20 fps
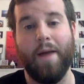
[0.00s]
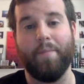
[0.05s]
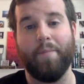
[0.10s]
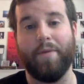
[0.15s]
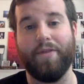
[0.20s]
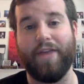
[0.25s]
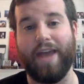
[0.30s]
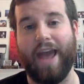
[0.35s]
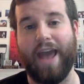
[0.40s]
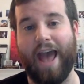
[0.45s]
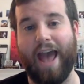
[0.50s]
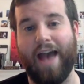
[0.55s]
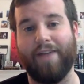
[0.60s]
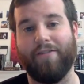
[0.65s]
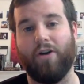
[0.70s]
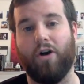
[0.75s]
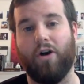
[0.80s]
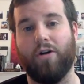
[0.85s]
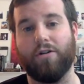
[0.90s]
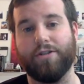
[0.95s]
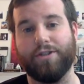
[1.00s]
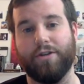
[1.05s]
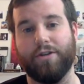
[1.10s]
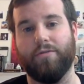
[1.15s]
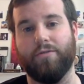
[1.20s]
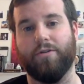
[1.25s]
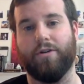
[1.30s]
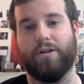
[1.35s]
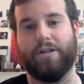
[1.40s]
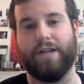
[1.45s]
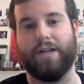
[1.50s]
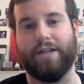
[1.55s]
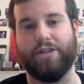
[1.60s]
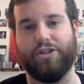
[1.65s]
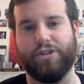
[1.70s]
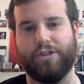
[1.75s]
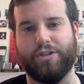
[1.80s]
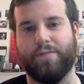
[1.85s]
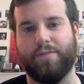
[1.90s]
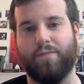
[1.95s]
But they have also looked at
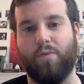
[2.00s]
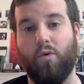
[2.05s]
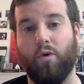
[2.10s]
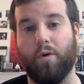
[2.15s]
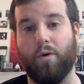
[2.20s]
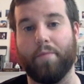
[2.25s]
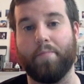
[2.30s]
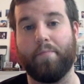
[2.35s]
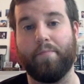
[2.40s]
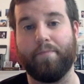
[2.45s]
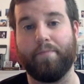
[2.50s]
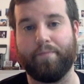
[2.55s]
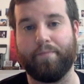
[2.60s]
just more